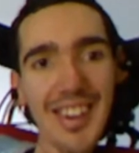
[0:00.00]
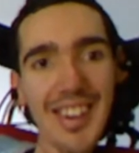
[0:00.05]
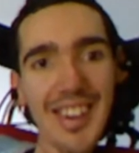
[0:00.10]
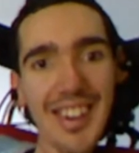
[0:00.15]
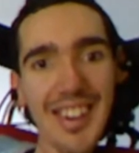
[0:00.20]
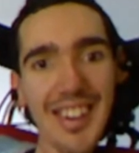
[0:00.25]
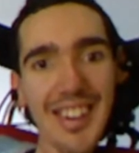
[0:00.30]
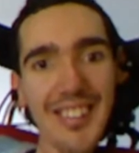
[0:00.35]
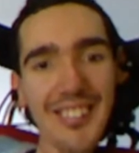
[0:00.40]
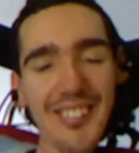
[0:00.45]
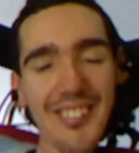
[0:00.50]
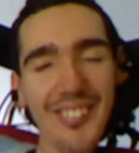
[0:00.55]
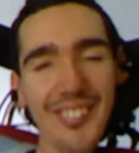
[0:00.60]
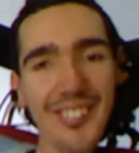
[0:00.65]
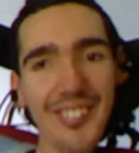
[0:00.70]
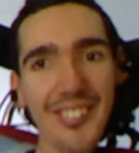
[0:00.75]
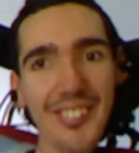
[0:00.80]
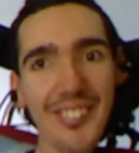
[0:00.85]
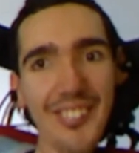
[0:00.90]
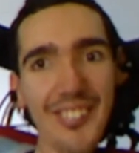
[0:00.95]

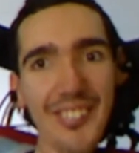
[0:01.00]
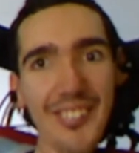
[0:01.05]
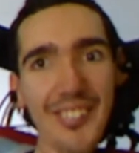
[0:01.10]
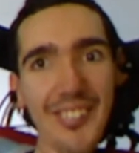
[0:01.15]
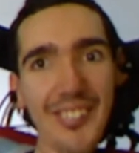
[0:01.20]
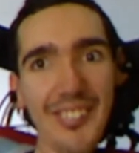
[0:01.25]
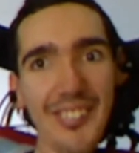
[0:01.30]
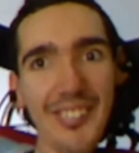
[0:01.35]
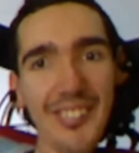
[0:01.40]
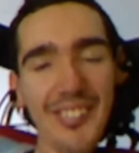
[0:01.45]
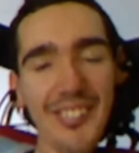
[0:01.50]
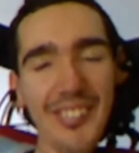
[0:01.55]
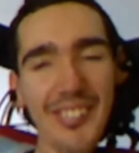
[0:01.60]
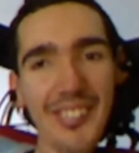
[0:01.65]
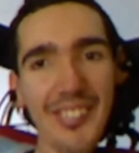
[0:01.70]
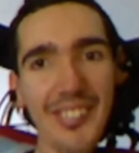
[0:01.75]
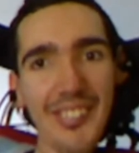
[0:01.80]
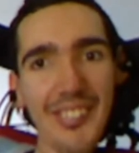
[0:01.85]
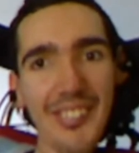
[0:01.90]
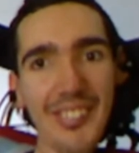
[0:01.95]

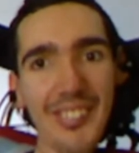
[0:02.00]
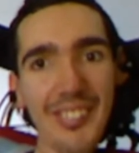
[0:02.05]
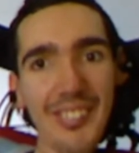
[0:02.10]
[no speech]